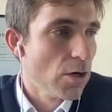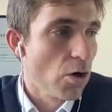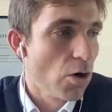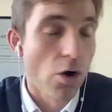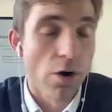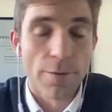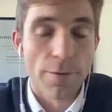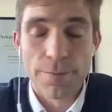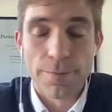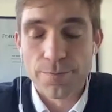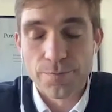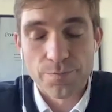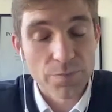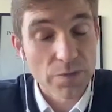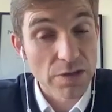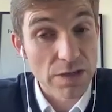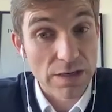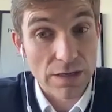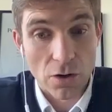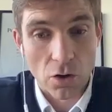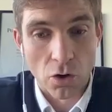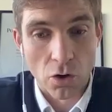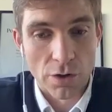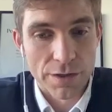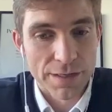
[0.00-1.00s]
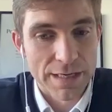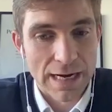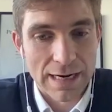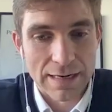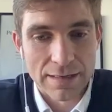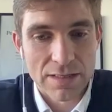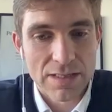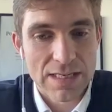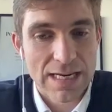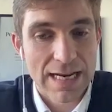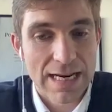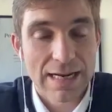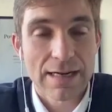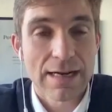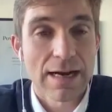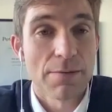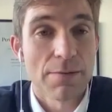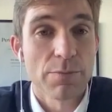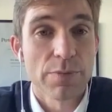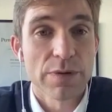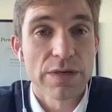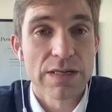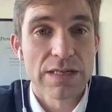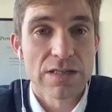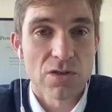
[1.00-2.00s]
or young tech
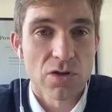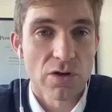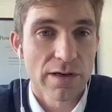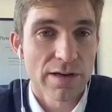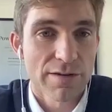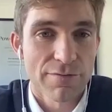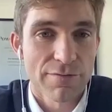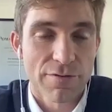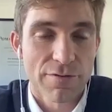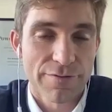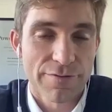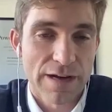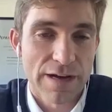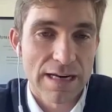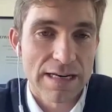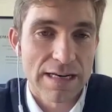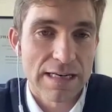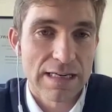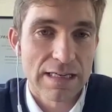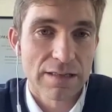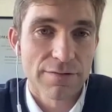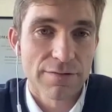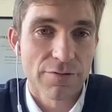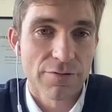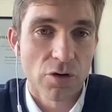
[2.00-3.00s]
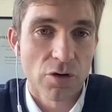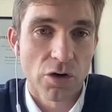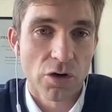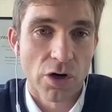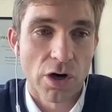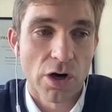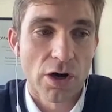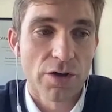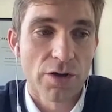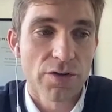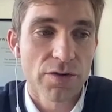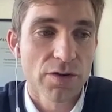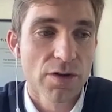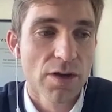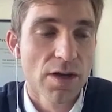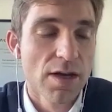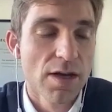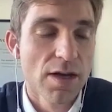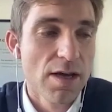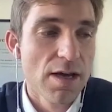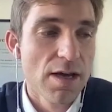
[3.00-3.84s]
companies looking for funding for growth.